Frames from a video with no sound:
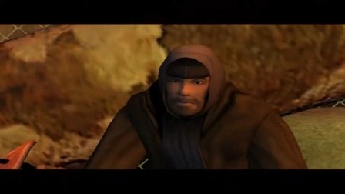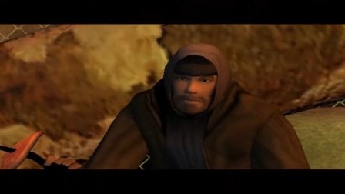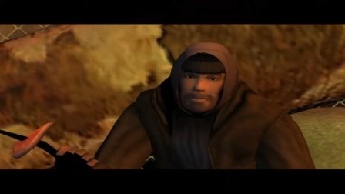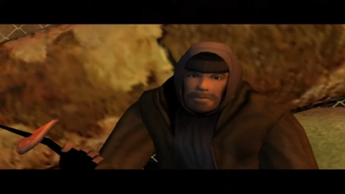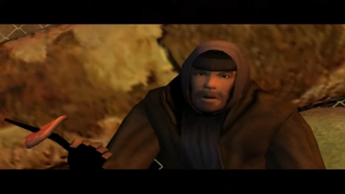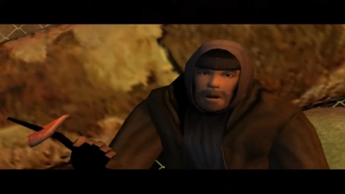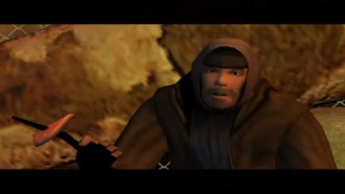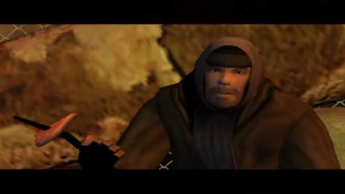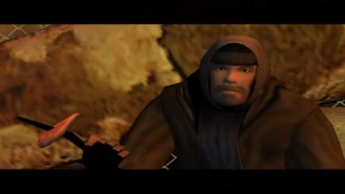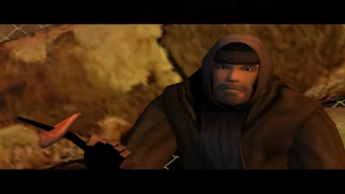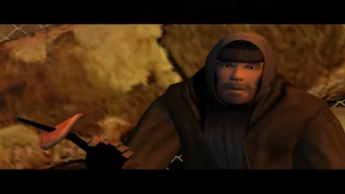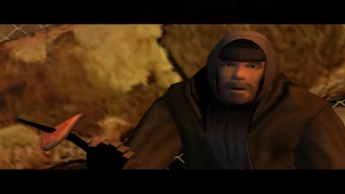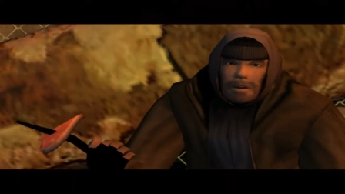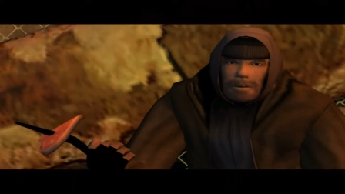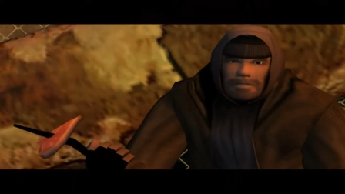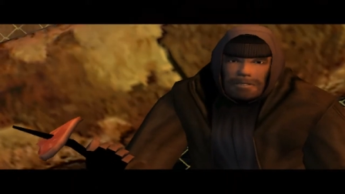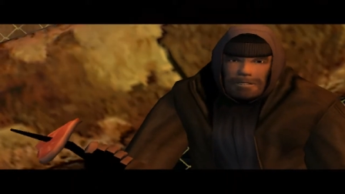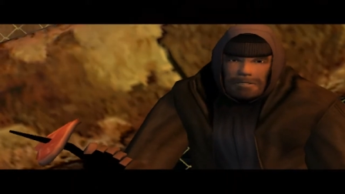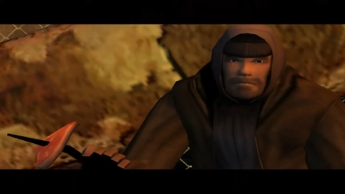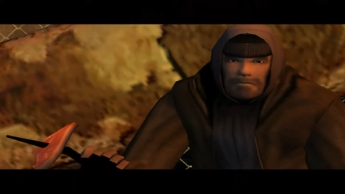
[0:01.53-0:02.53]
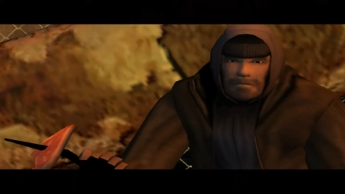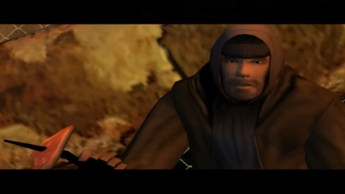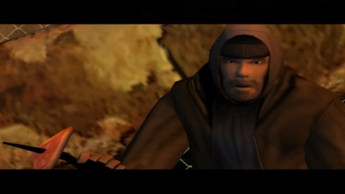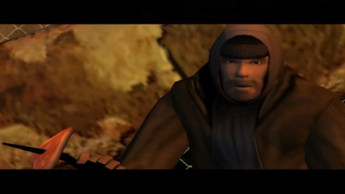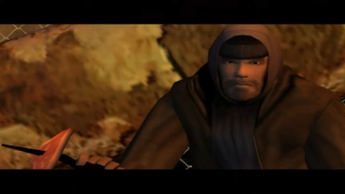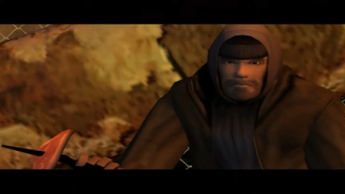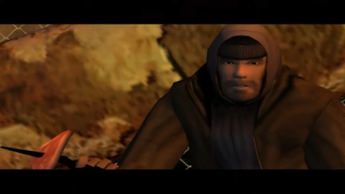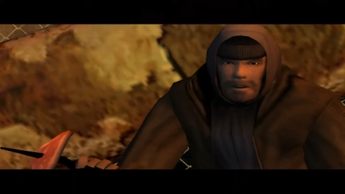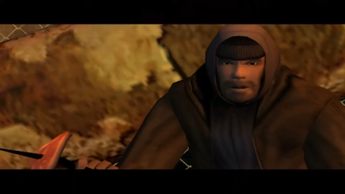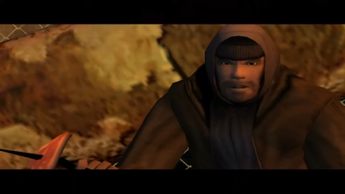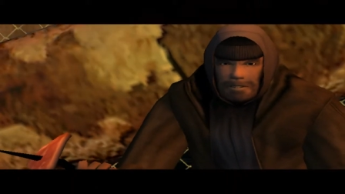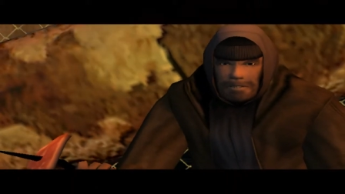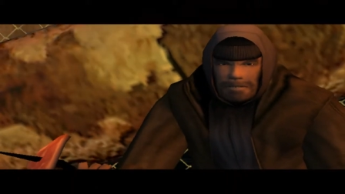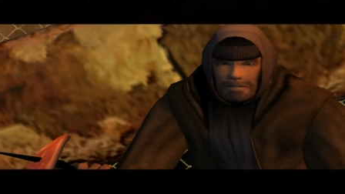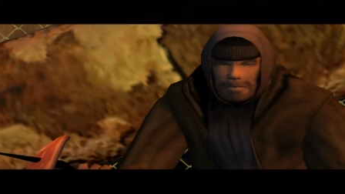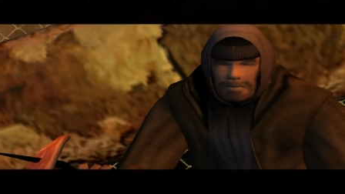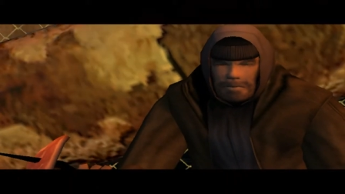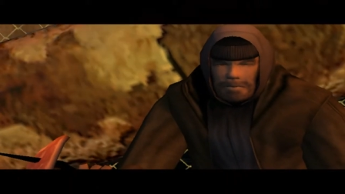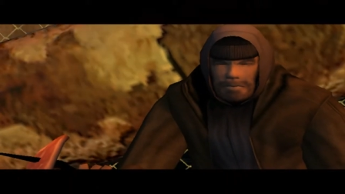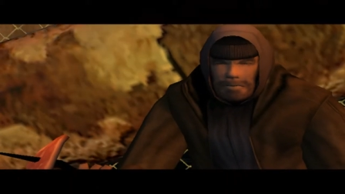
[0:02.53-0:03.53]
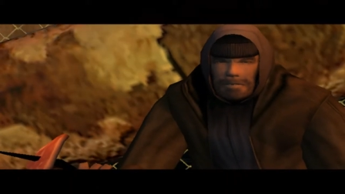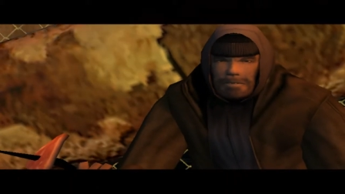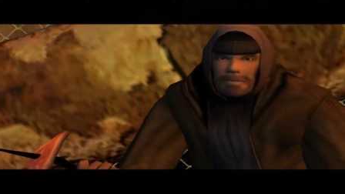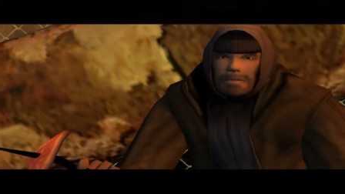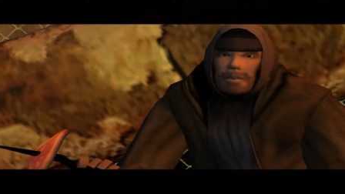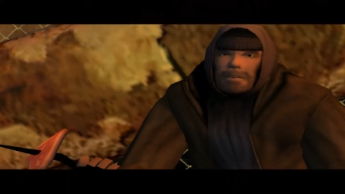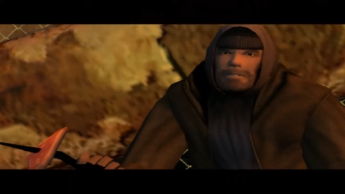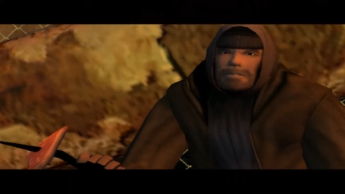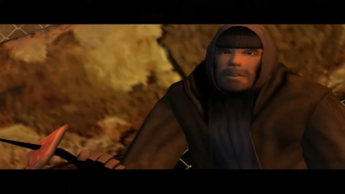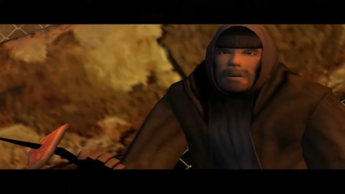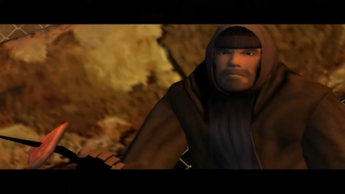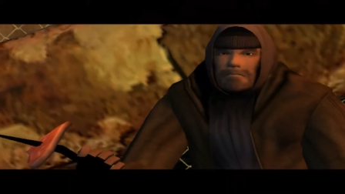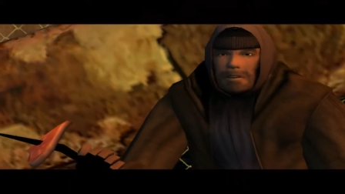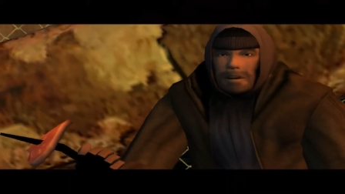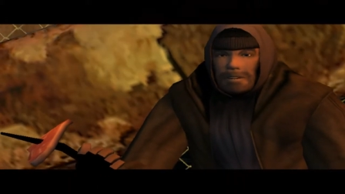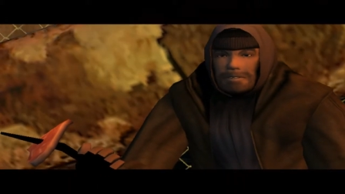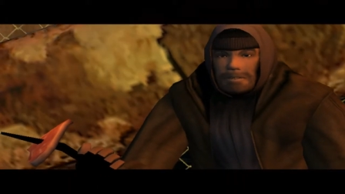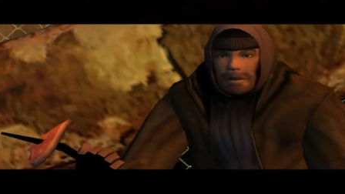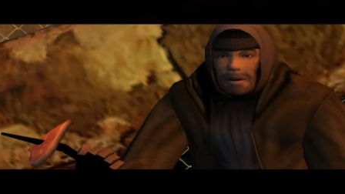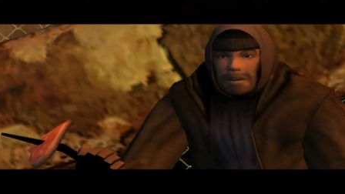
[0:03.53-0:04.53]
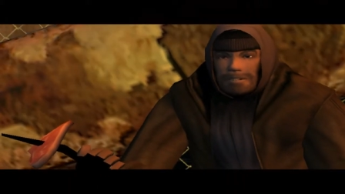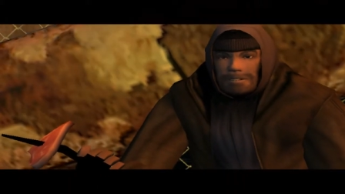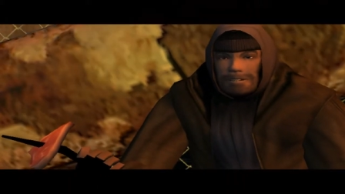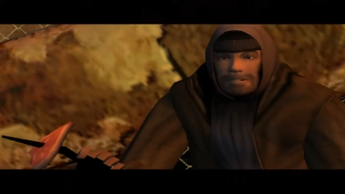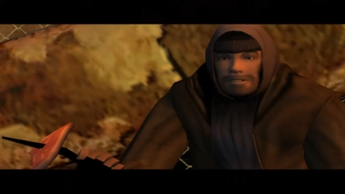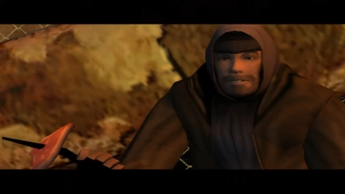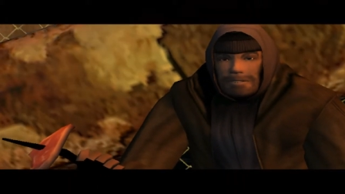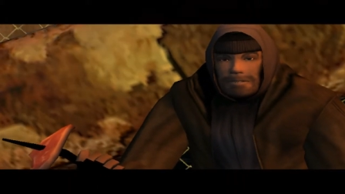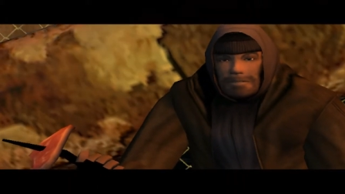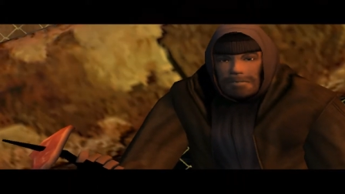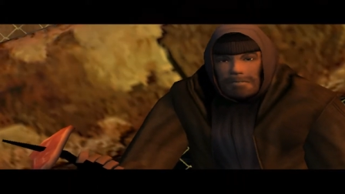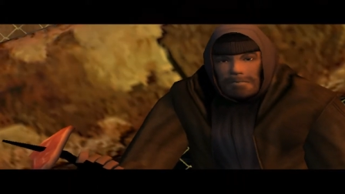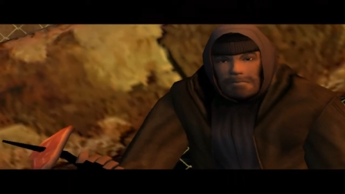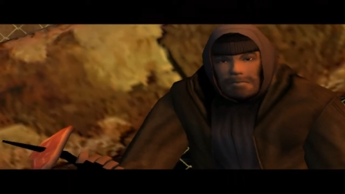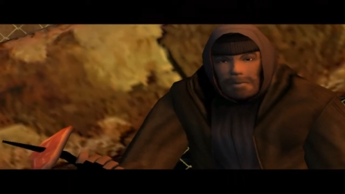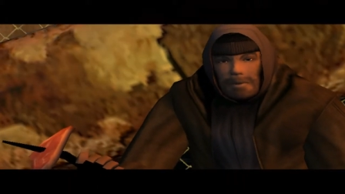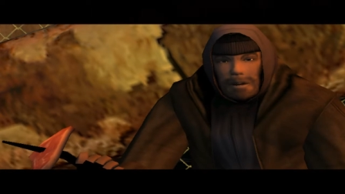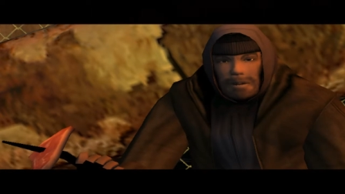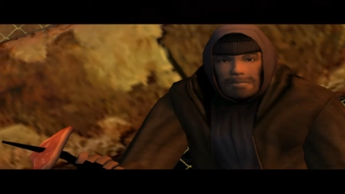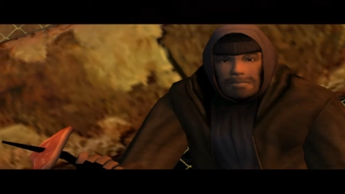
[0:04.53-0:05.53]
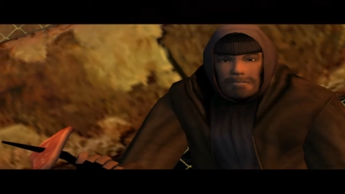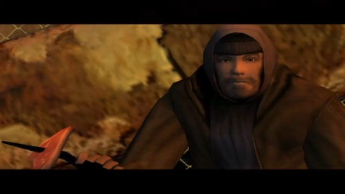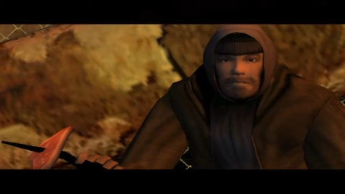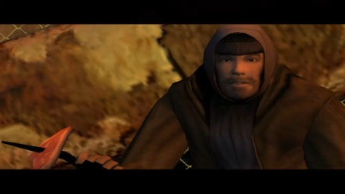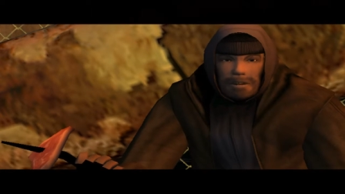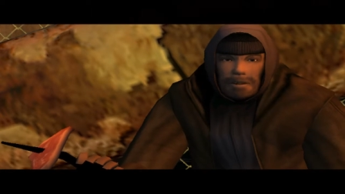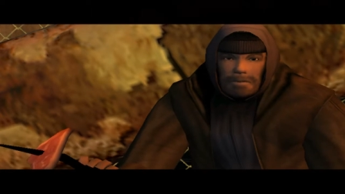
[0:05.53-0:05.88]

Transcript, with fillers: All Paris is my pitch. Got any spare change? For a coffee?